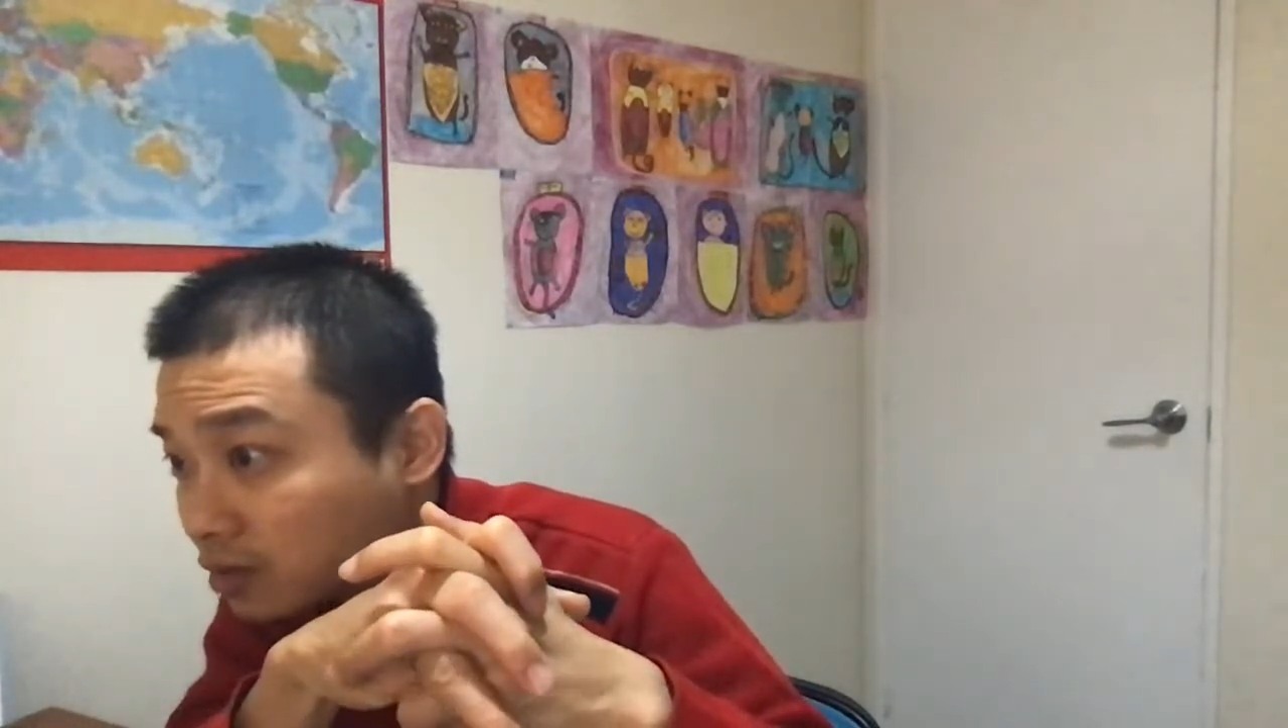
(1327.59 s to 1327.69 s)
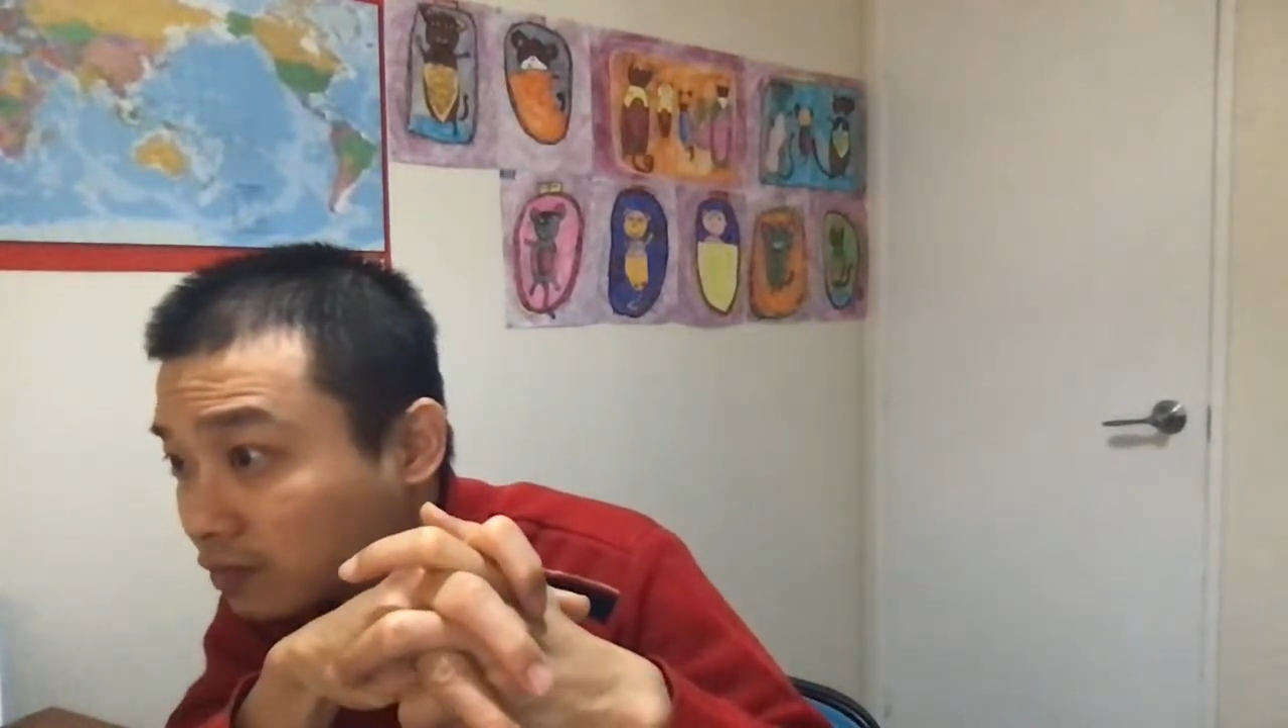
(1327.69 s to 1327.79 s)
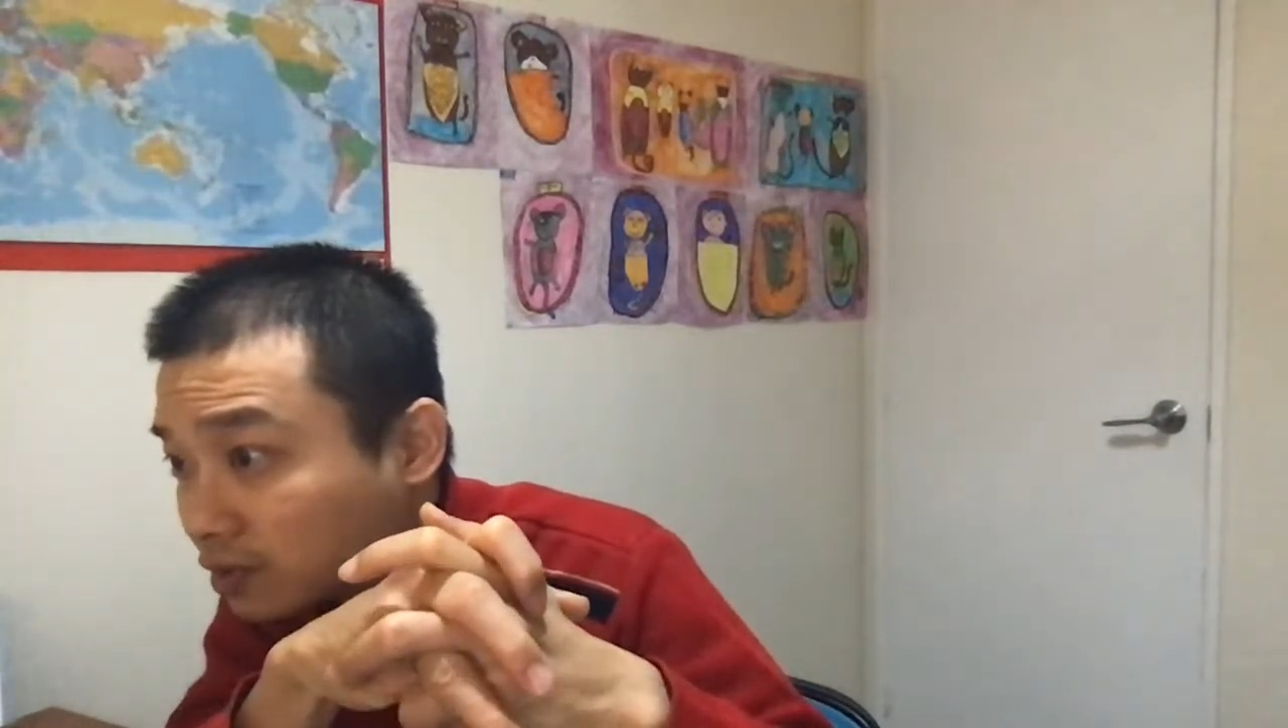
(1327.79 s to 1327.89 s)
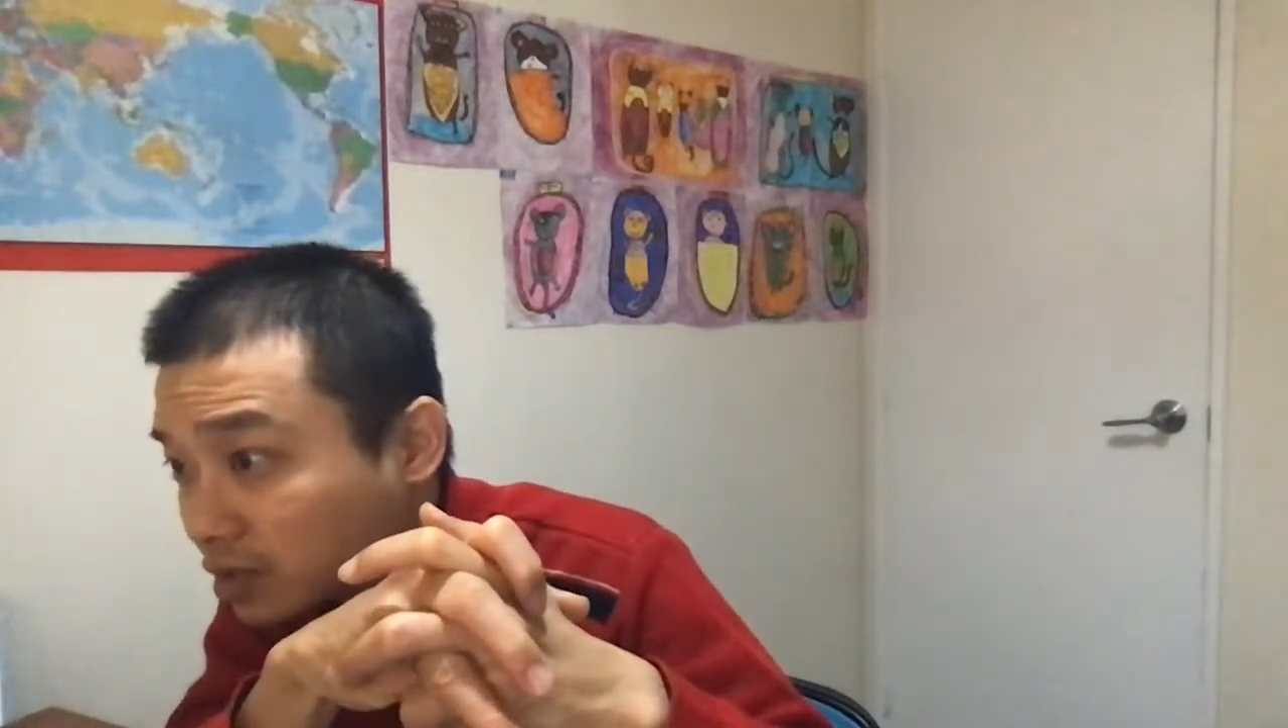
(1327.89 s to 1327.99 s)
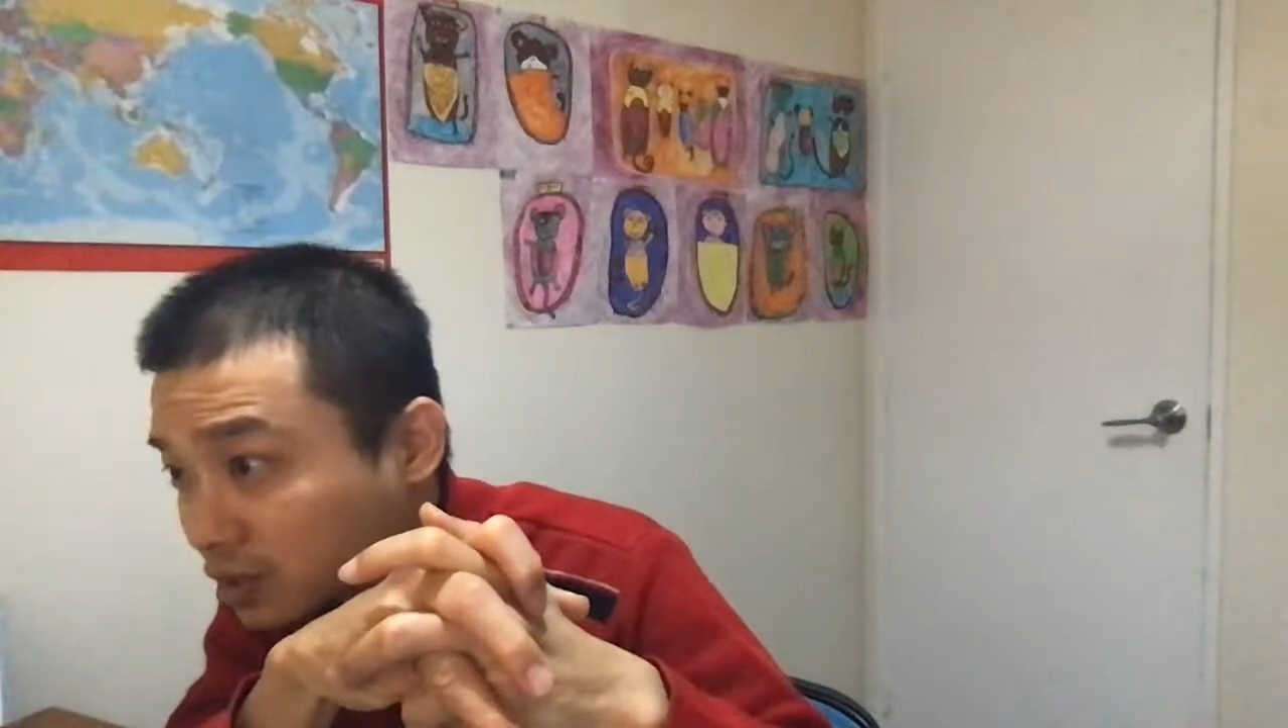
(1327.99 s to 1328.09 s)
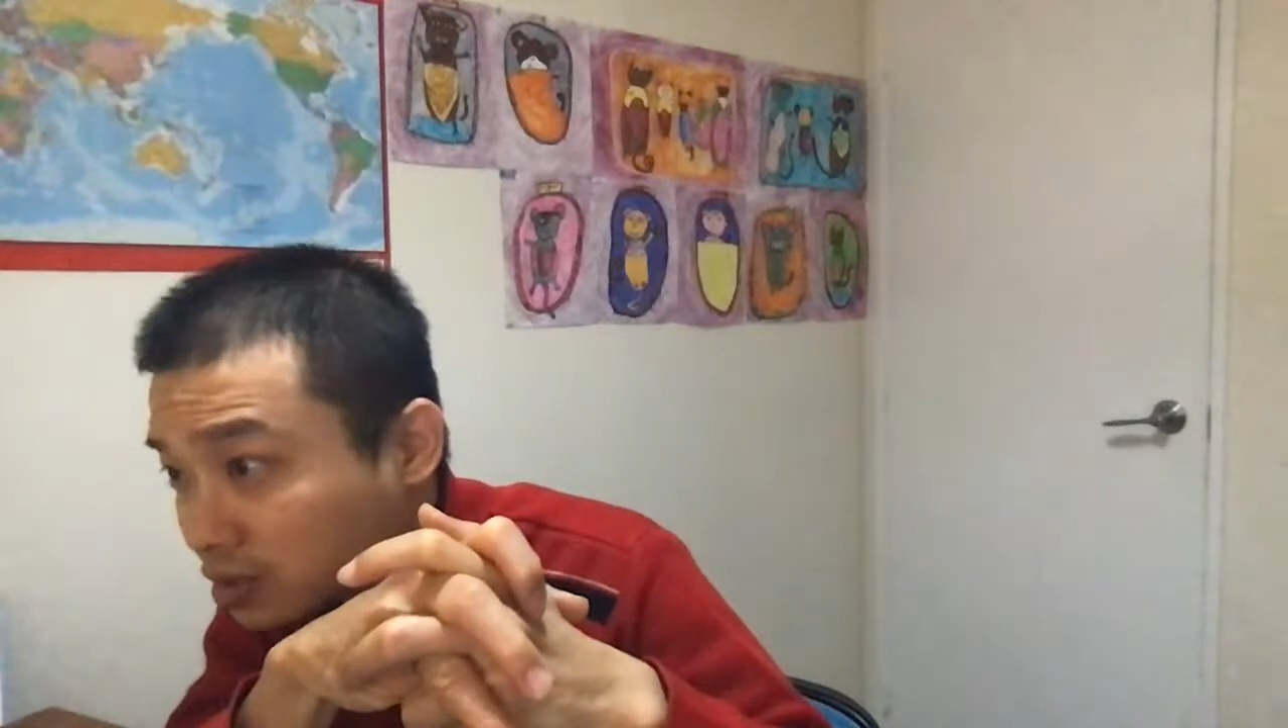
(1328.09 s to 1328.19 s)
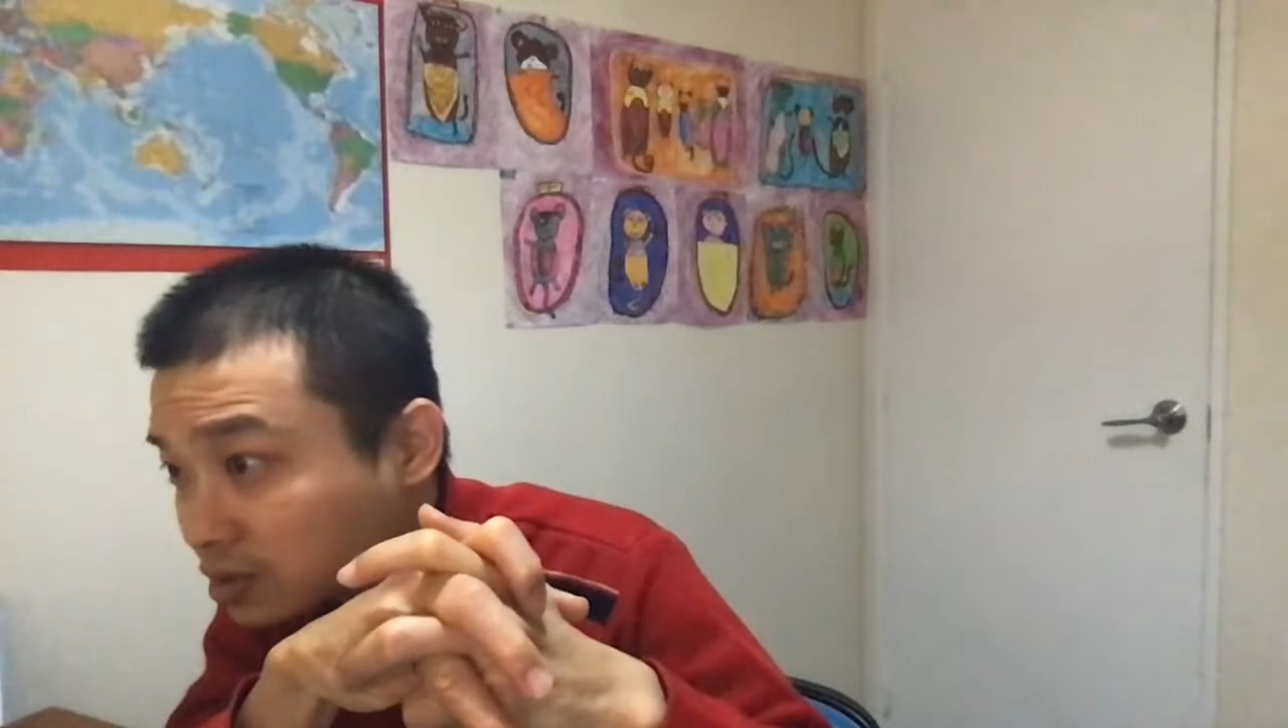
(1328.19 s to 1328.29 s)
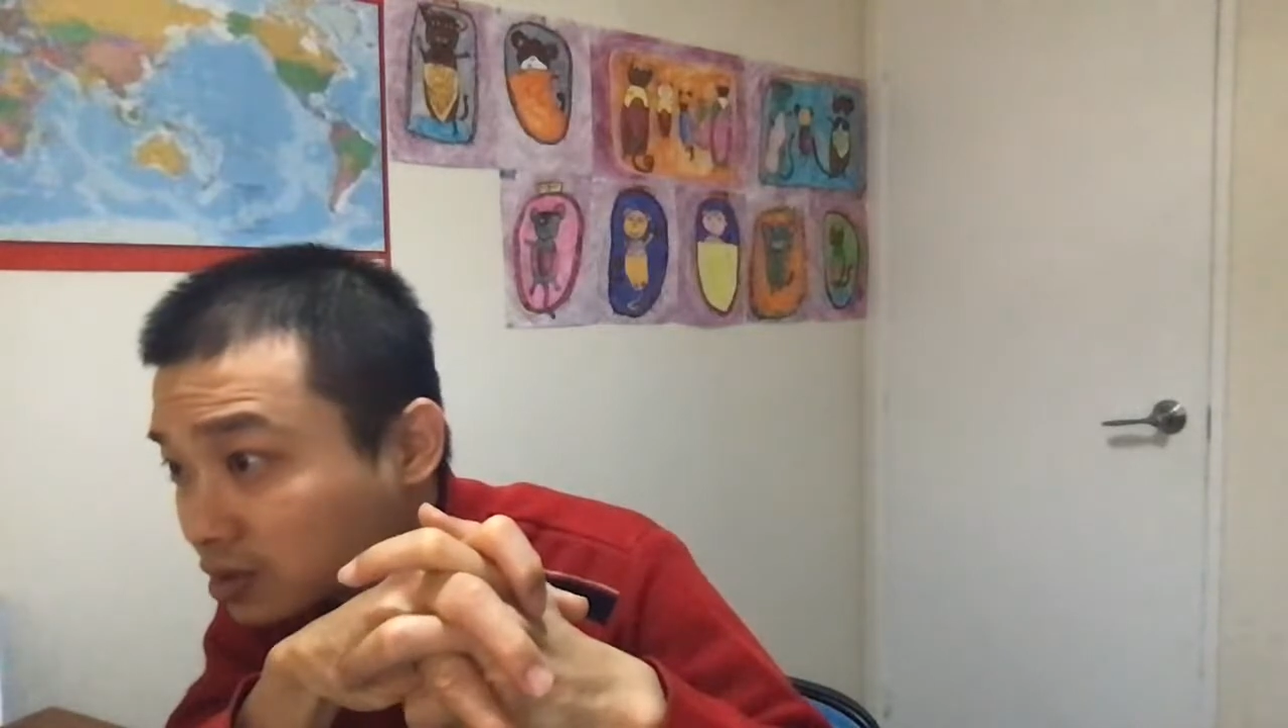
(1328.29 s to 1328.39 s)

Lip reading: liver. Yes.